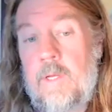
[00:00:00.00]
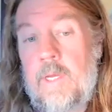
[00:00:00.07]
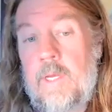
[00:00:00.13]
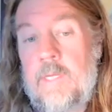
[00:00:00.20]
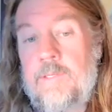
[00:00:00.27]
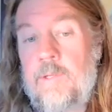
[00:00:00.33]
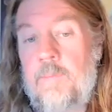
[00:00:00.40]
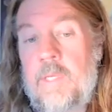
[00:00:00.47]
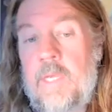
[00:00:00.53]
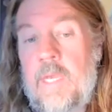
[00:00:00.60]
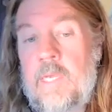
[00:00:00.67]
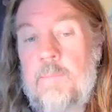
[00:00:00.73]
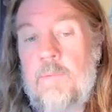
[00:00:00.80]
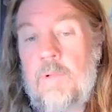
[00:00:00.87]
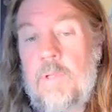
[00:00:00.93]
and to be
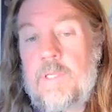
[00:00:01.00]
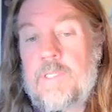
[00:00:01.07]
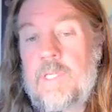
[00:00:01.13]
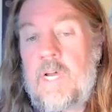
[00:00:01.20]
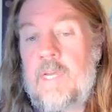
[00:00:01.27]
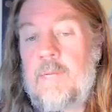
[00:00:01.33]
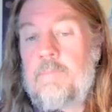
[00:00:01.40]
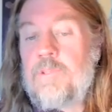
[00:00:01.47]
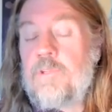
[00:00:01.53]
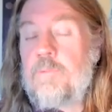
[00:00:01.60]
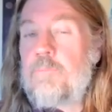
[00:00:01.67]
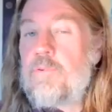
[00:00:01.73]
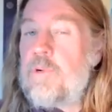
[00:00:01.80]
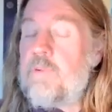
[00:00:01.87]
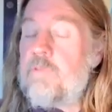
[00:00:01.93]
able at times to
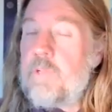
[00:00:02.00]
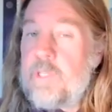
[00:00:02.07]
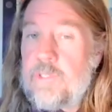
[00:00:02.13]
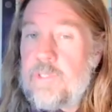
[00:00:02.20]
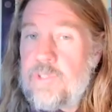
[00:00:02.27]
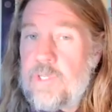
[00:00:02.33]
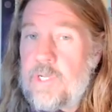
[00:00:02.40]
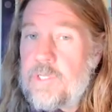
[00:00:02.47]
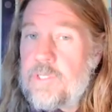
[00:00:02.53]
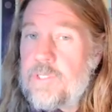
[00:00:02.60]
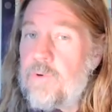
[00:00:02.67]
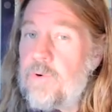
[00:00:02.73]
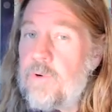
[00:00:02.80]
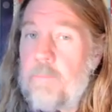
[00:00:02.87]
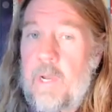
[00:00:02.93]
privilege and
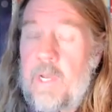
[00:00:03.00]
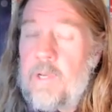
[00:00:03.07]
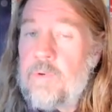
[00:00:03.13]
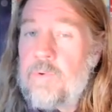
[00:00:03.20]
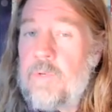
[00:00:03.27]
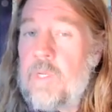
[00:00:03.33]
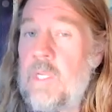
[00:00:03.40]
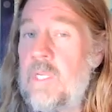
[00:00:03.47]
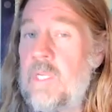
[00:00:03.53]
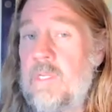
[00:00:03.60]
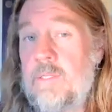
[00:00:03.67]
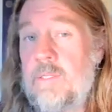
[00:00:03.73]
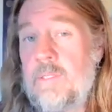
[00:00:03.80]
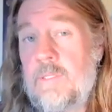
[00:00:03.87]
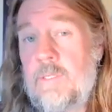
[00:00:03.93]
assert my own
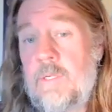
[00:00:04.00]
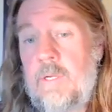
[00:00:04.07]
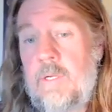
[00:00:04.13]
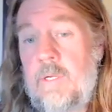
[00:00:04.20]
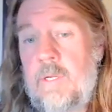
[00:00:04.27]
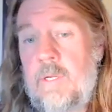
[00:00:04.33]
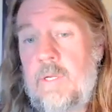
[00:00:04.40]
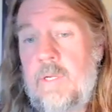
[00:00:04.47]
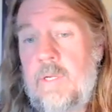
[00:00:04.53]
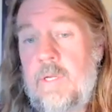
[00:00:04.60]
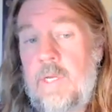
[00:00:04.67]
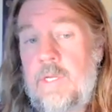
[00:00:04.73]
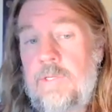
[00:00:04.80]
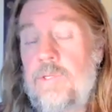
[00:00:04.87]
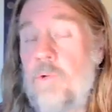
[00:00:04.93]
needs
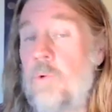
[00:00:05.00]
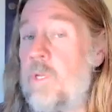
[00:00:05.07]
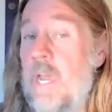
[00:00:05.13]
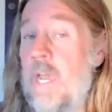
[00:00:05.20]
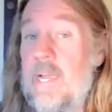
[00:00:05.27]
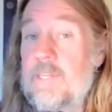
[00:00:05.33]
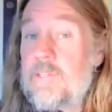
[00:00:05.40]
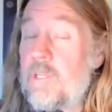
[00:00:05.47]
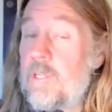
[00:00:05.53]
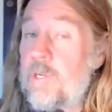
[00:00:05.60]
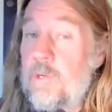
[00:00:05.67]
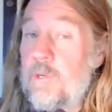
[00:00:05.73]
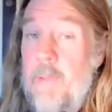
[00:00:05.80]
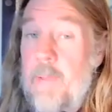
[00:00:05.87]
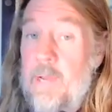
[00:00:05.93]
and to enact
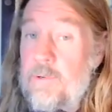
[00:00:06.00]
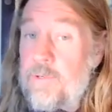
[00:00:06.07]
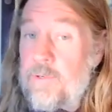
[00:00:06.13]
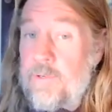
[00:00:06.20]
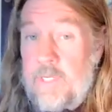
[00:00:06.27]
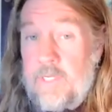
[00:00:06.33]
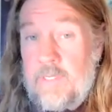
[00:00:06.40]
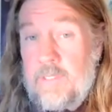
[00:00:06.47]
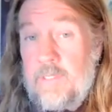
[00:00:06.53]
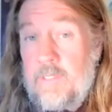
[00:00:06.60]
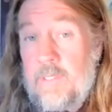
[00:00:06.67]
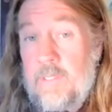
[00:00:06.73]
clear boundaries.